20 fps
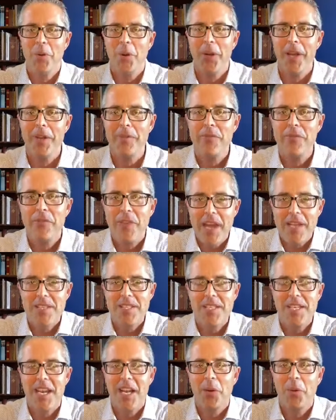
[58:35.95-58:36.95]
we're
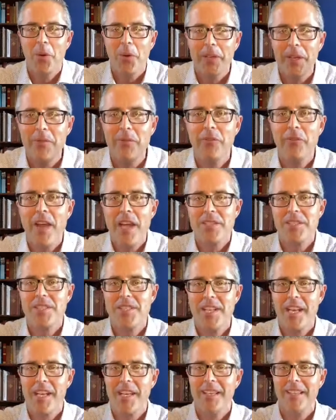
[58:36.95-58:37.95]
investing, we're
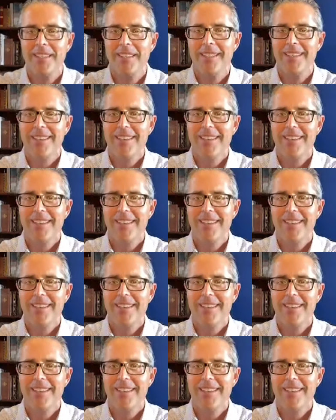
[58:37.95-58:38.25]
investing.